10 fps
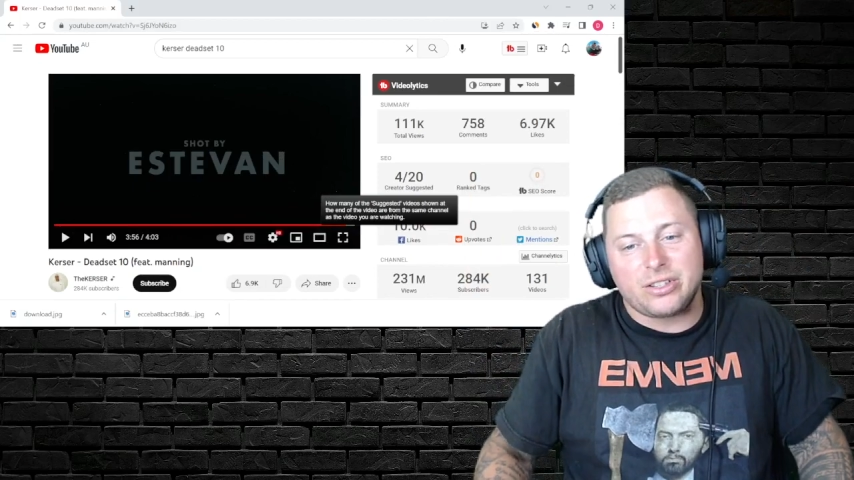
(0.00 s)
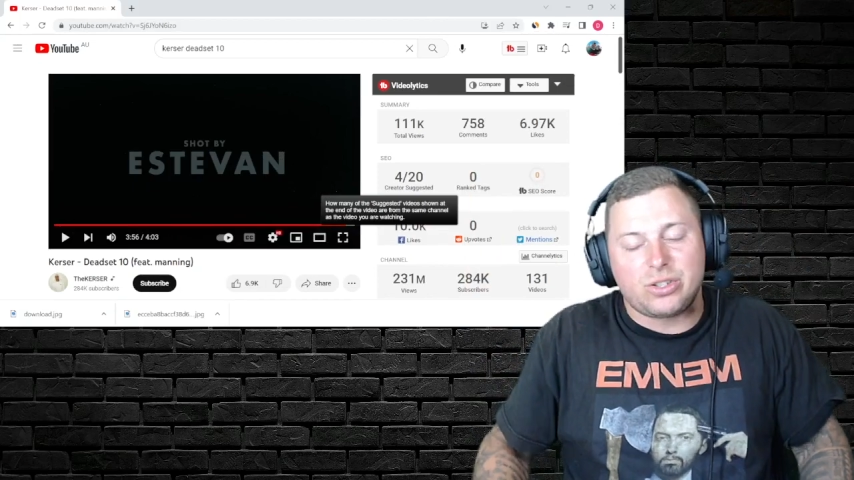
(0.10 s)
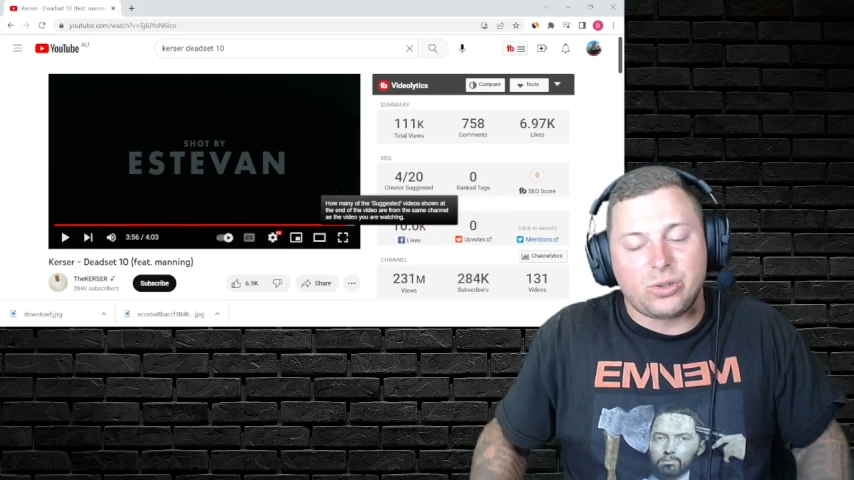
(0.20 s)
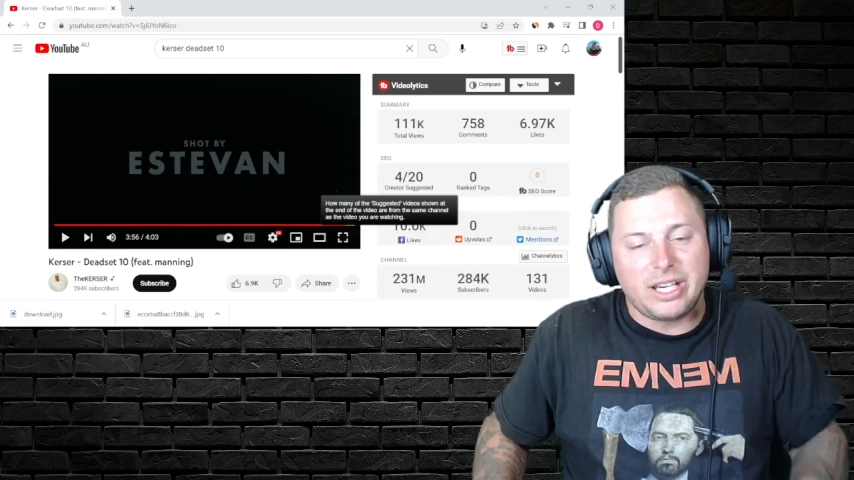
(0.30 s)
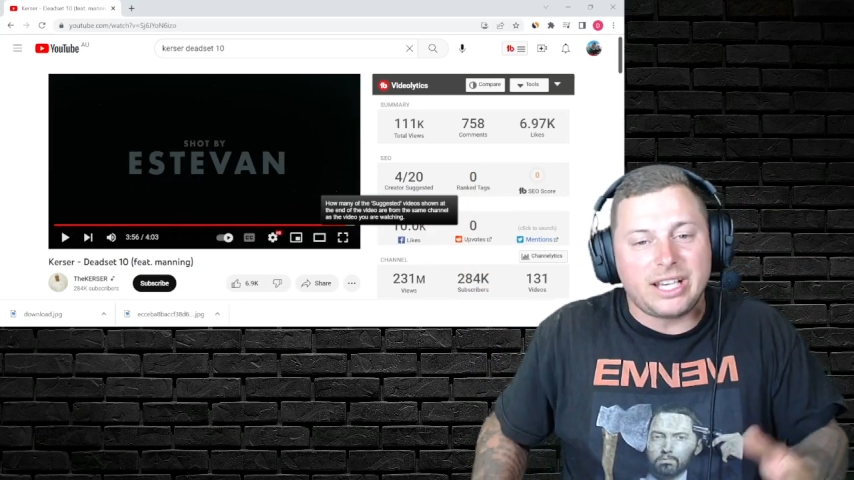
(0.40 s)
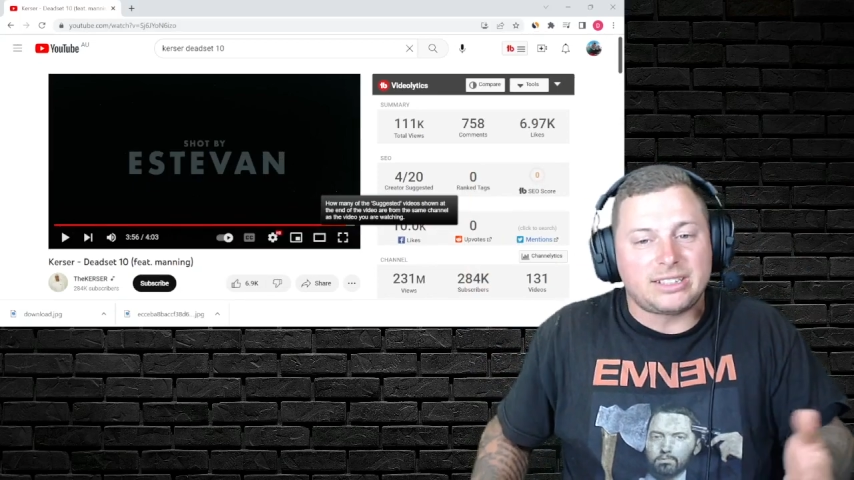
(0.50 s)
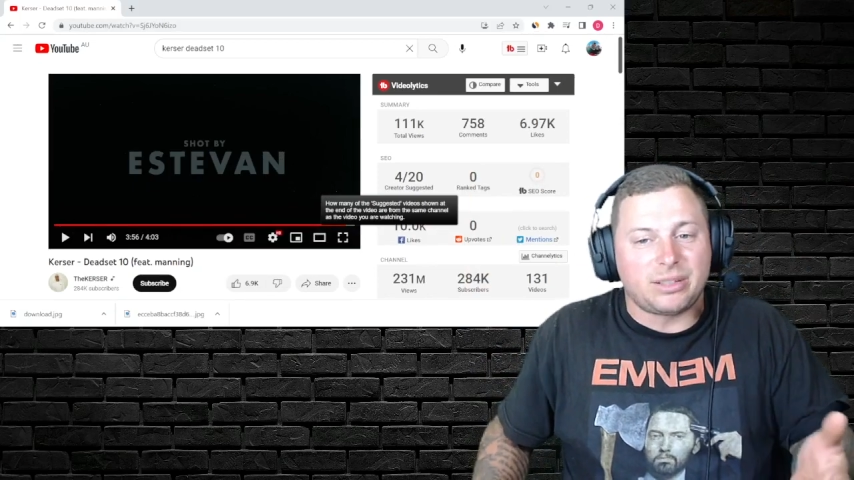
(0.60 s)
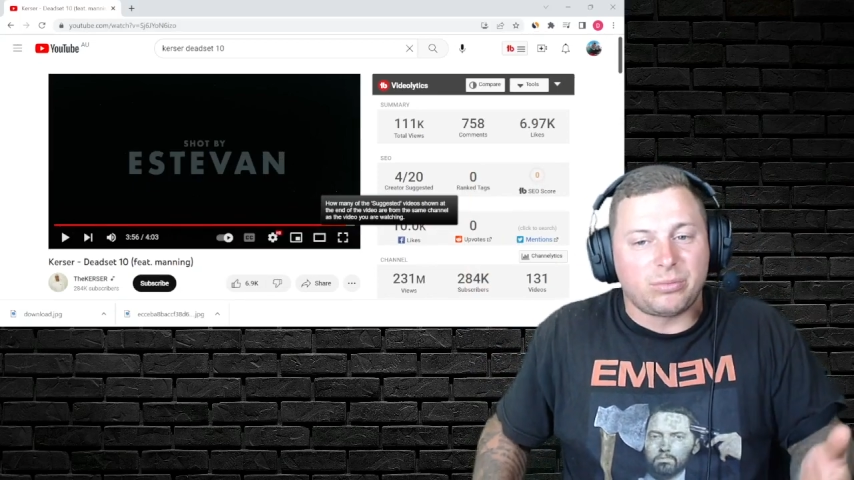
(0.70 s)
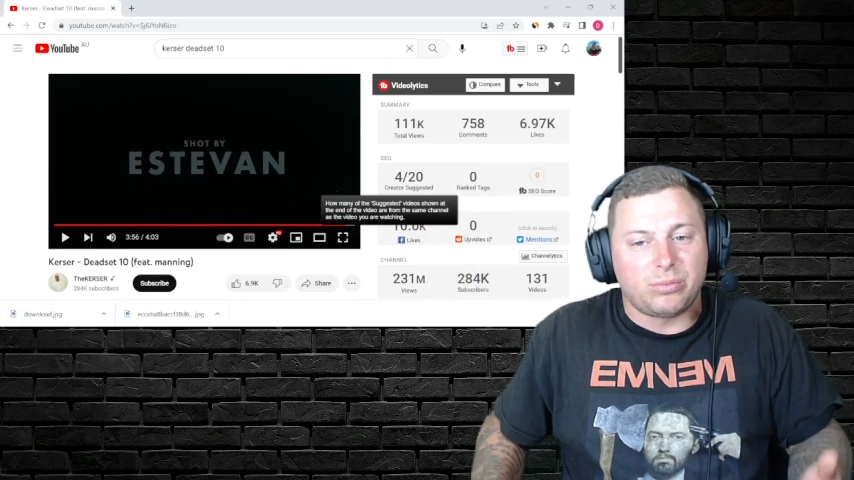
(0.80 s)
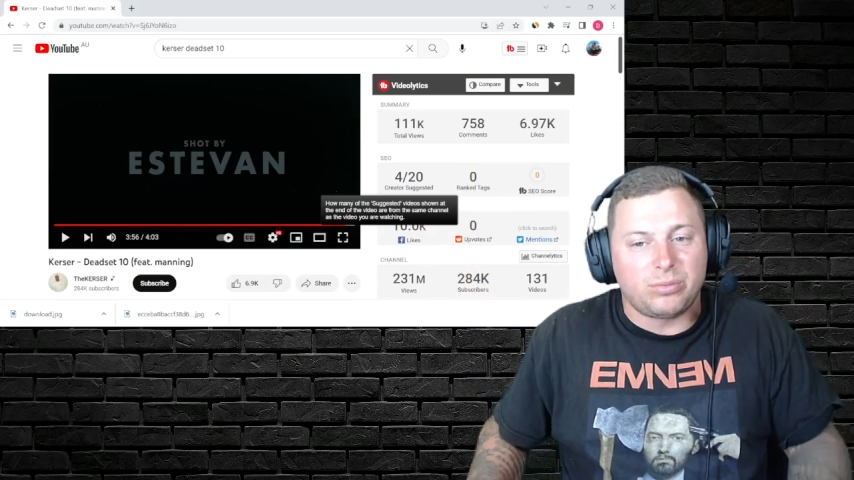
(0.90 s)
So we had
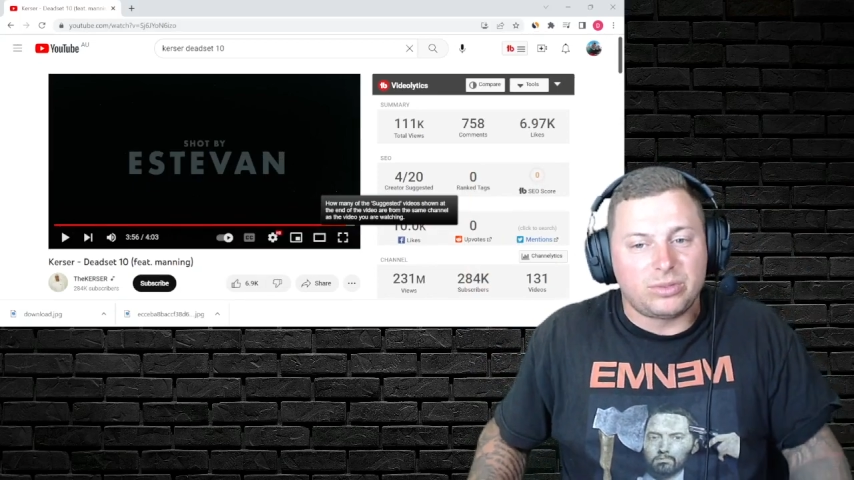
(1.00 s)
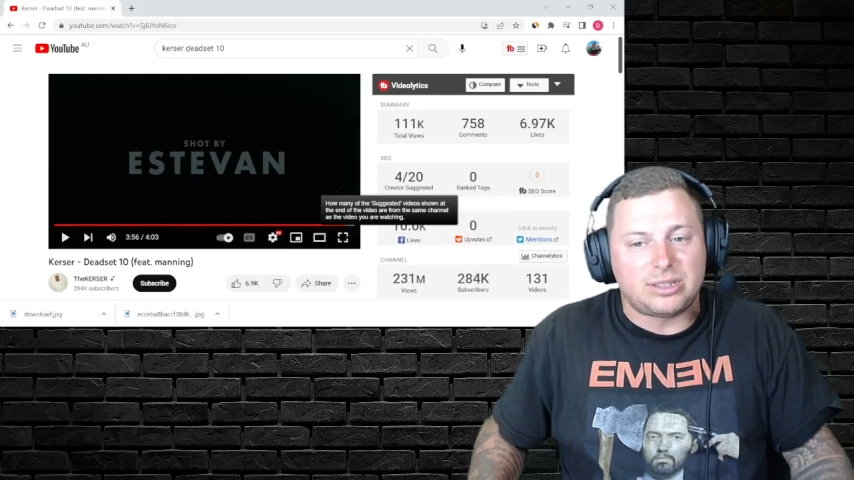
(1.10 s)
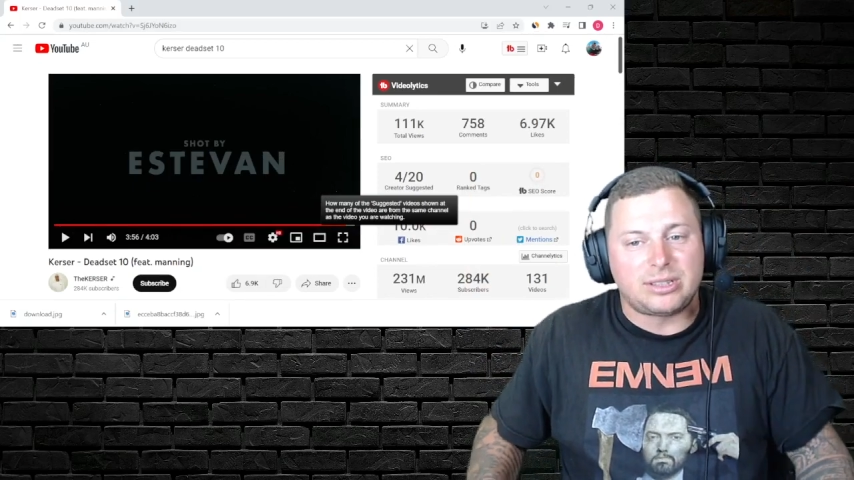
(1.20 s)
some,